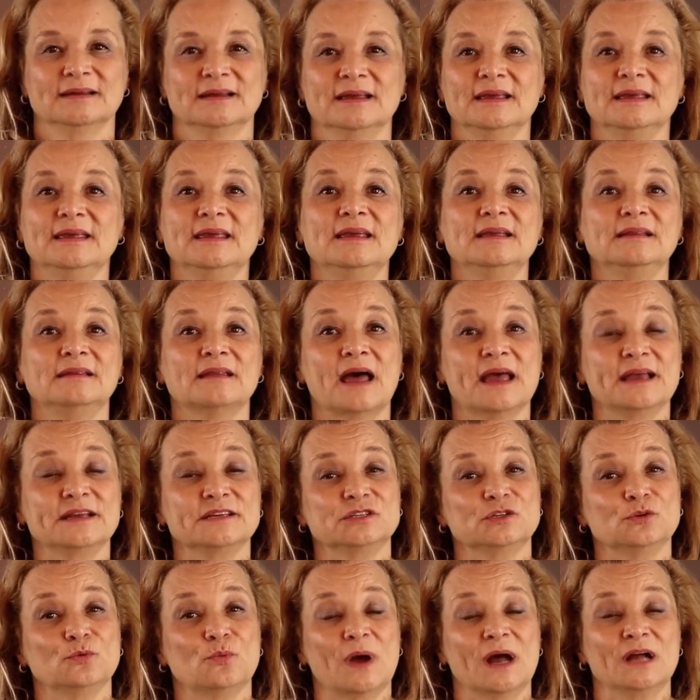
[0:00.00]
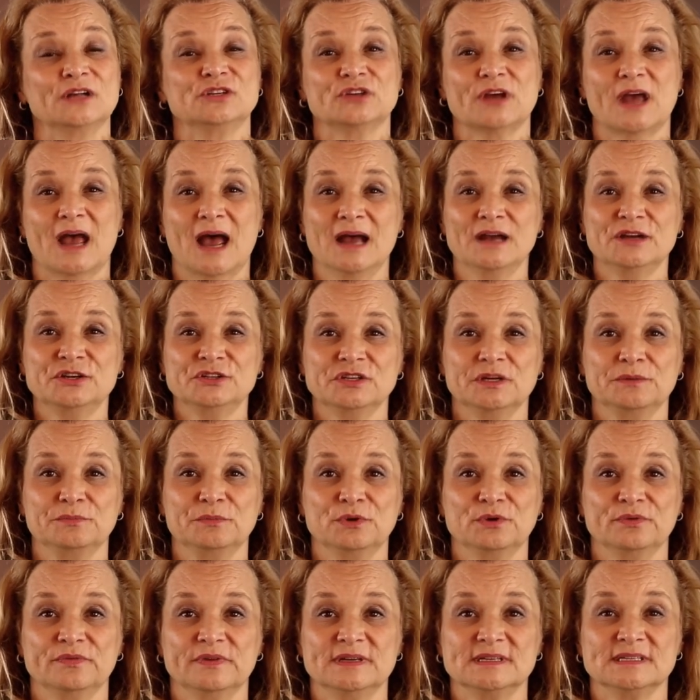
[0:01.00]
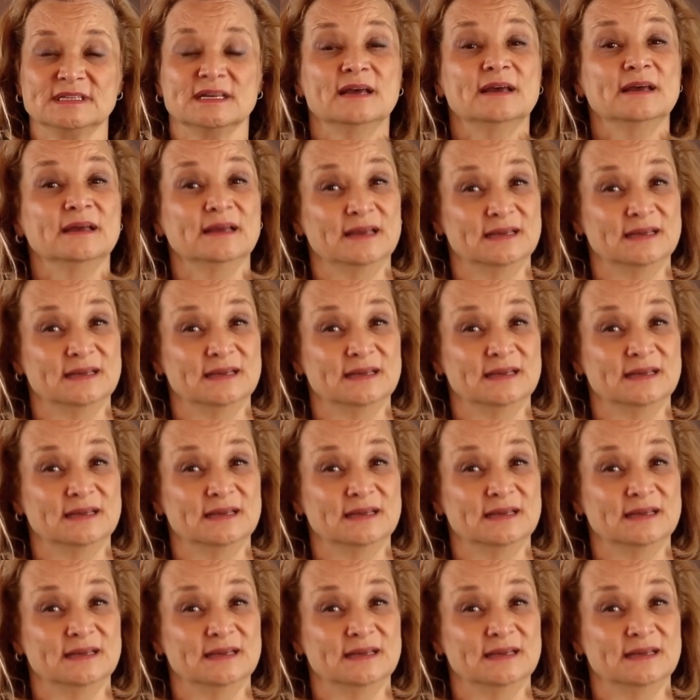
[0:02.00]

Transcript: He likes to watch action movies